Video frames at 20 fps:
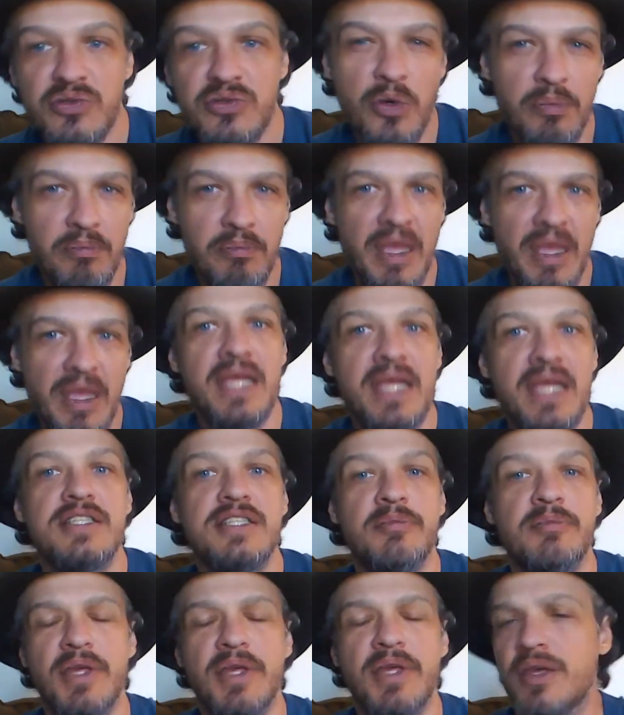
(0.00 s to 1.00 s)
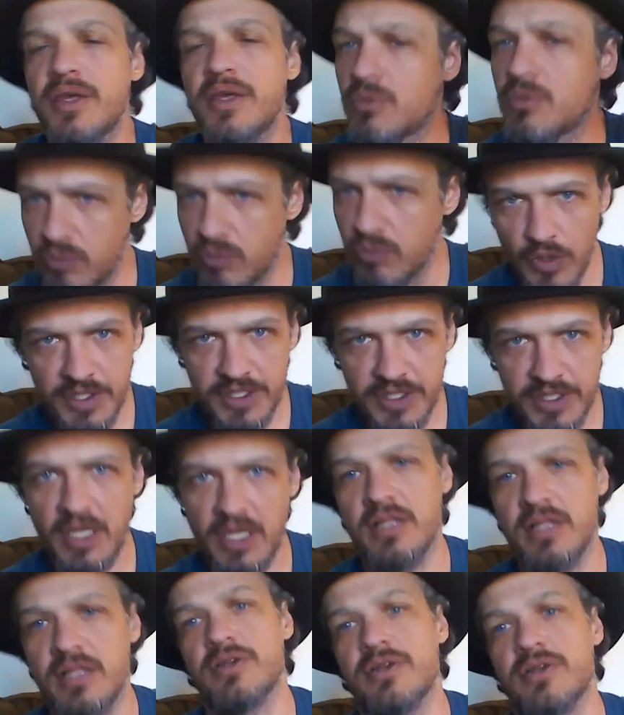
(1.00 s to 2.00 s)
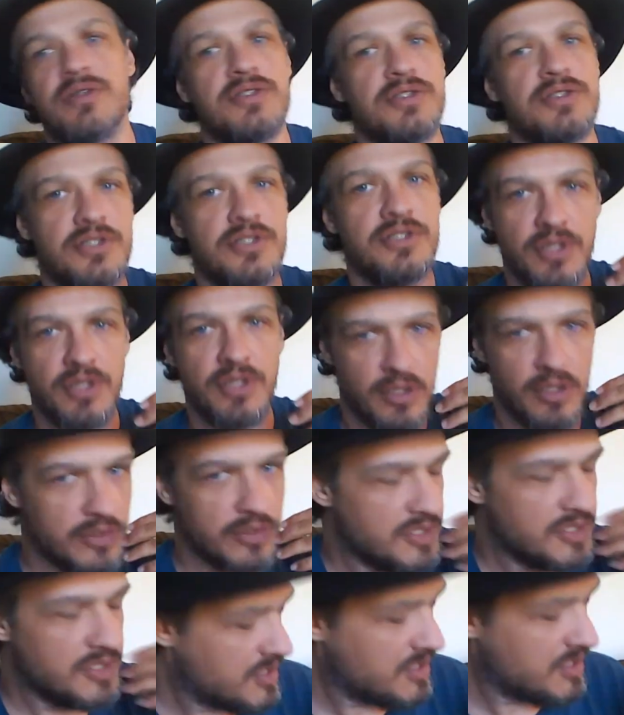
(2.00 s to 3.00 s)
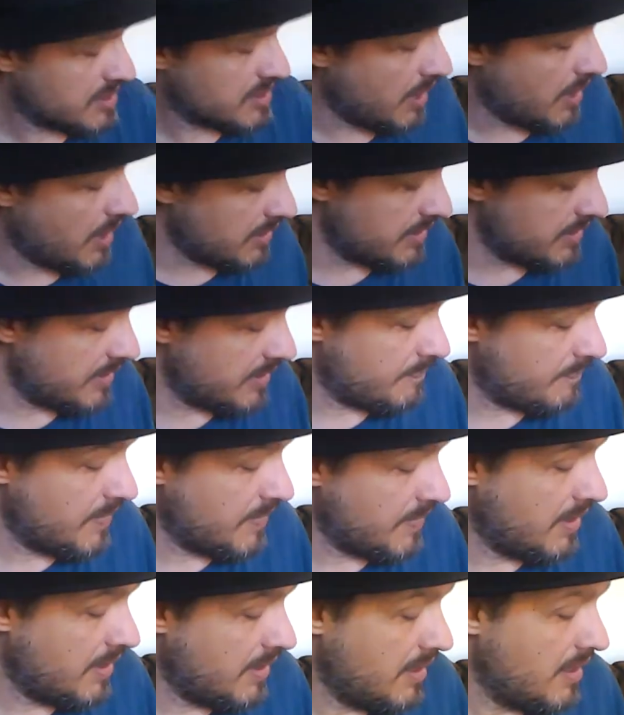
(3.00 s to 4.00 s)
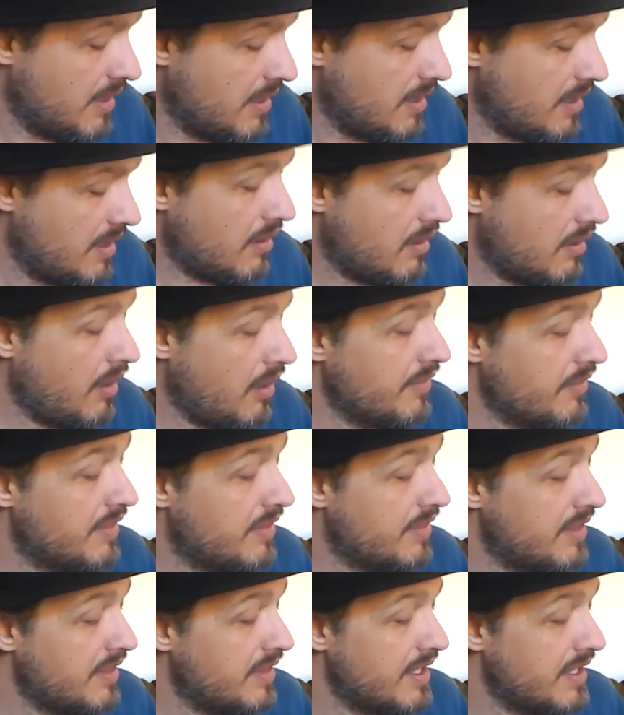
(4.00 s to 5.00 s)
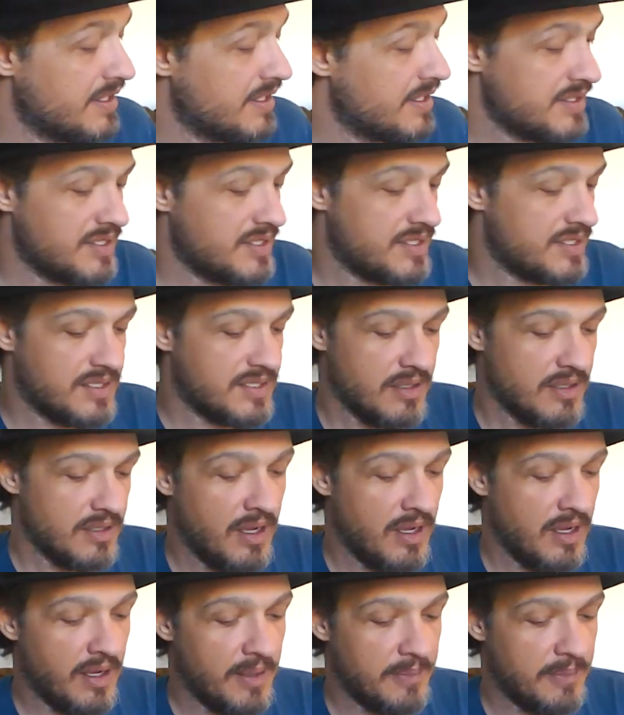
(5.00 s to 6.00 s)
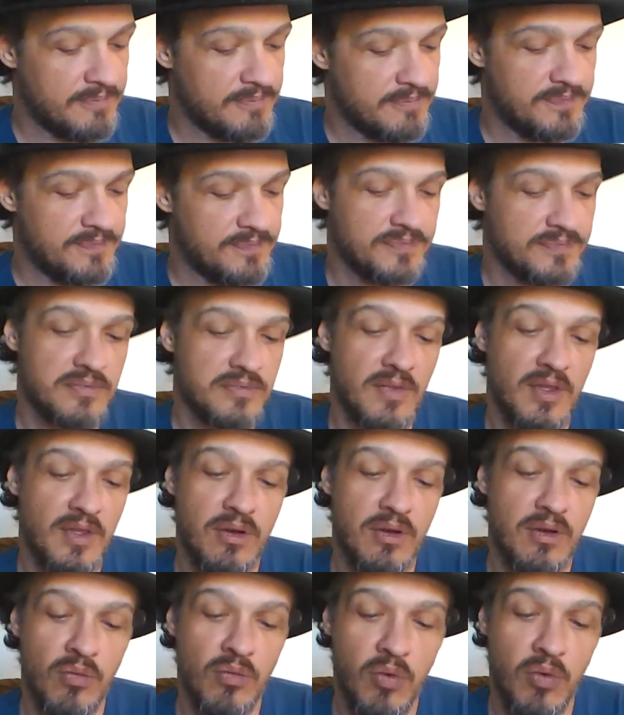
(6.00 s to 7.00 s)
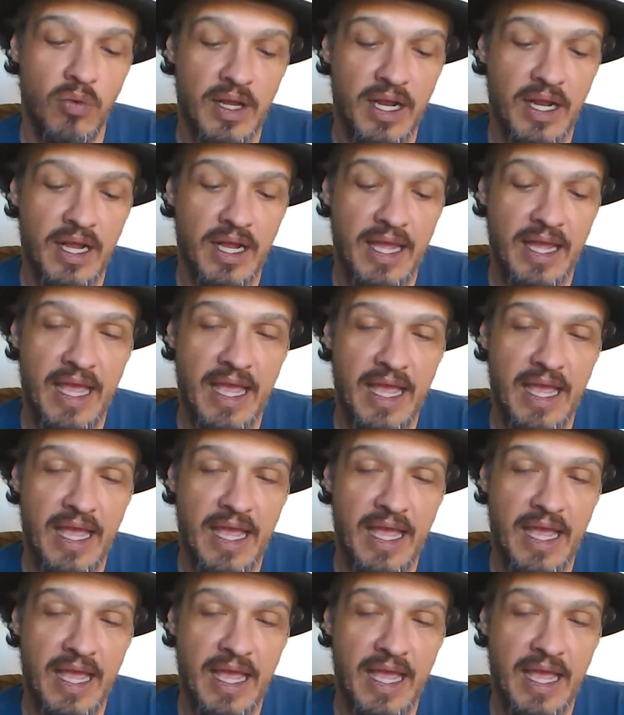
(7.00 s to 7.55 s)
were made to be wood colored, to look solid. On this, what I